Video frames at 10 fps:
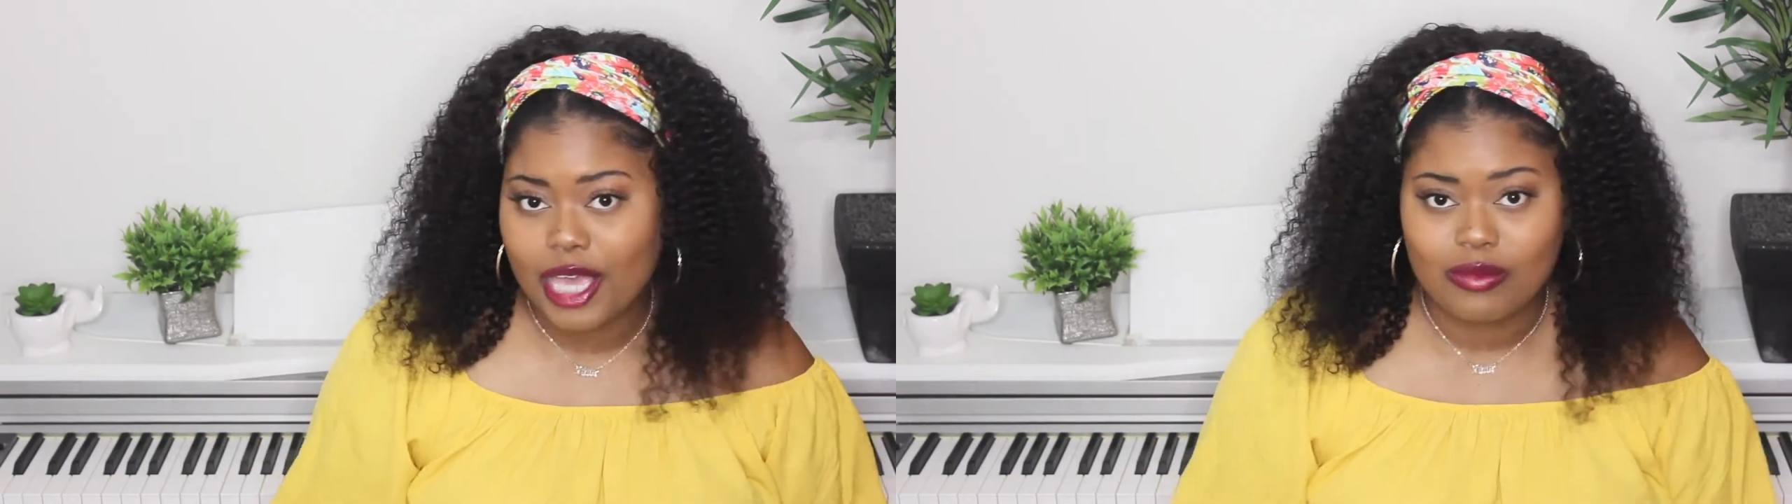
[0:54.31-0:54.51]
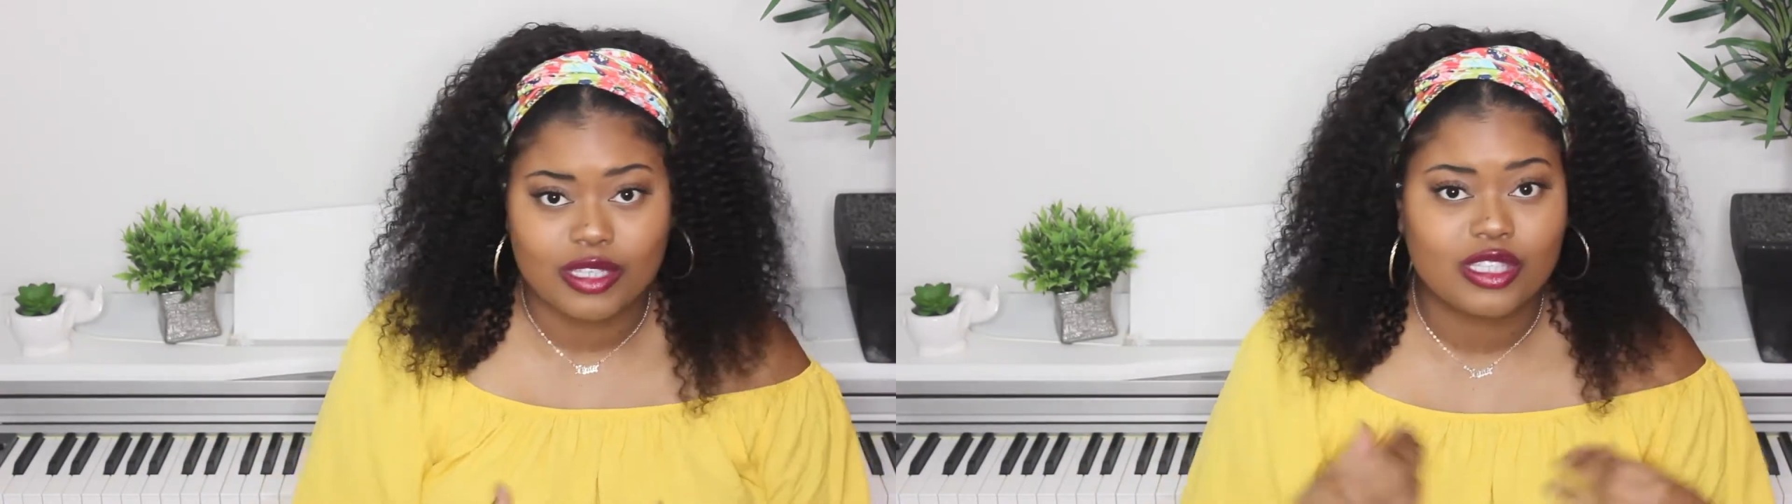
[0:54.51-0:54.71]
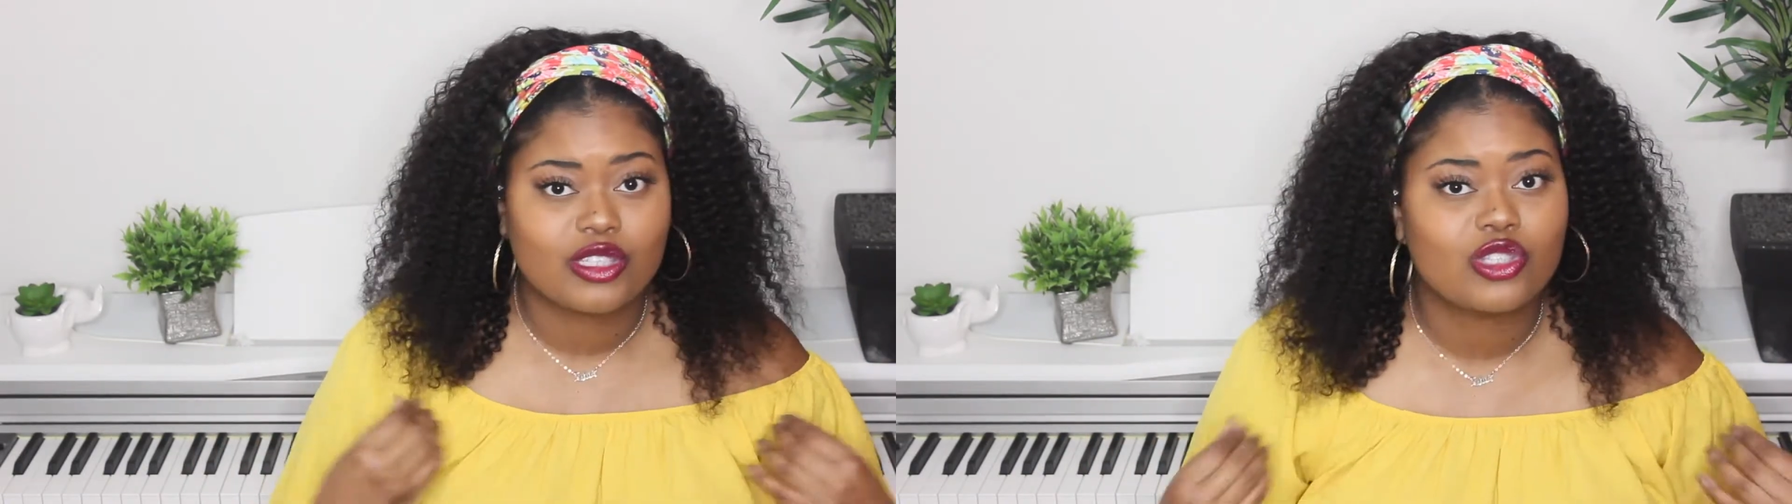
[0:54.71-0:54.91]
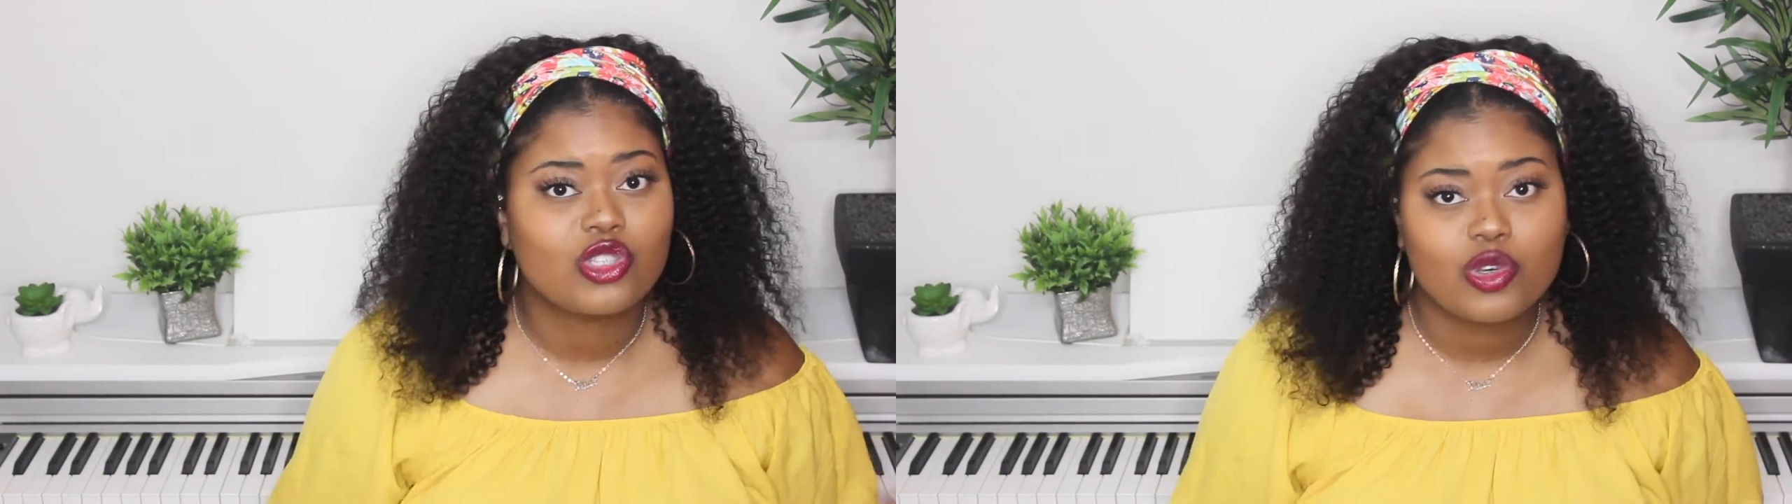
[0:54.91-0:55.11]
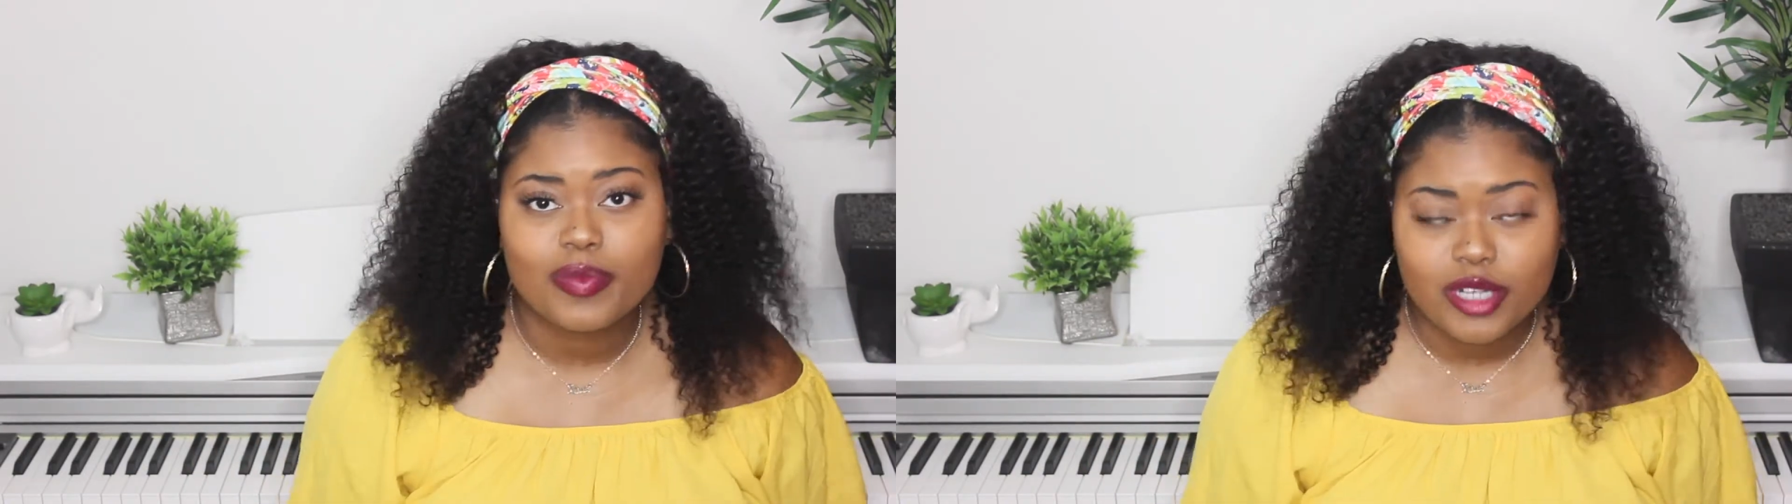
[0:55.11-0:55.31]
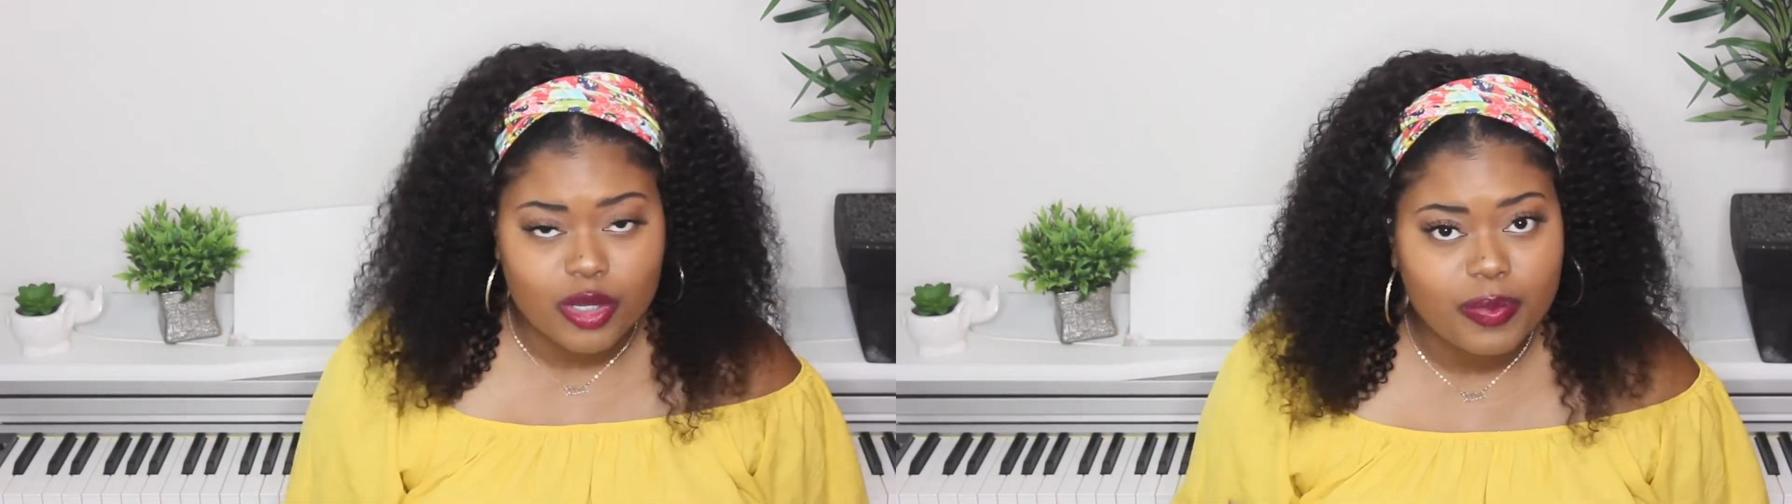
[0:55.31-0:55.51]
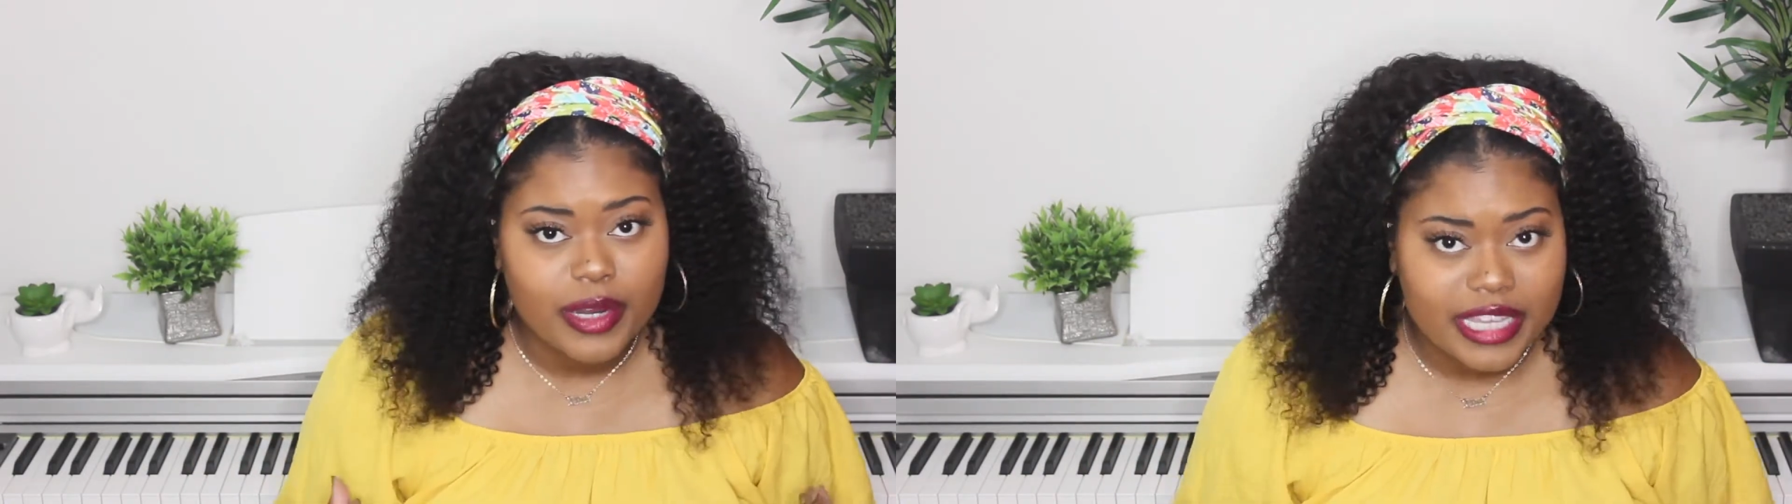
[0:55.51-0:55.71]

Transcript: It was super duper